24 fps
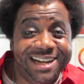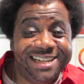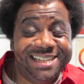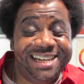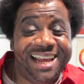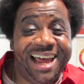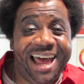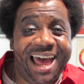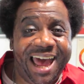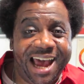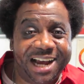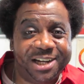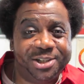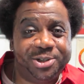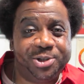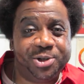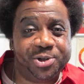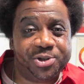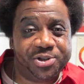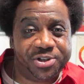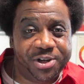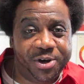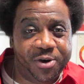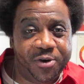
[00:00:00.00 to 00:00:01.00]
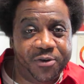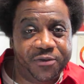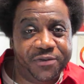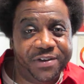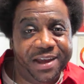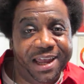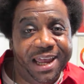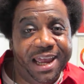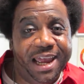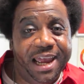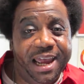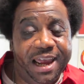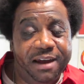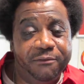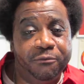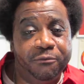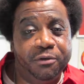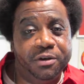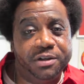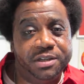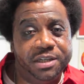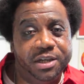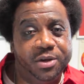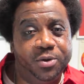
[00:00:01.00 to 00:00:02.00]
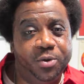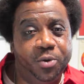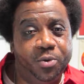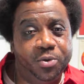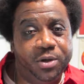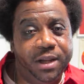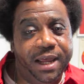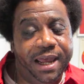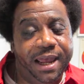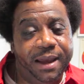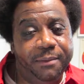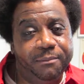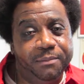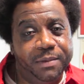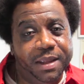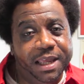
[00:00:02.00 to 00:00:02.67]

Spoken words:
to Ask Yourself Every Single Day.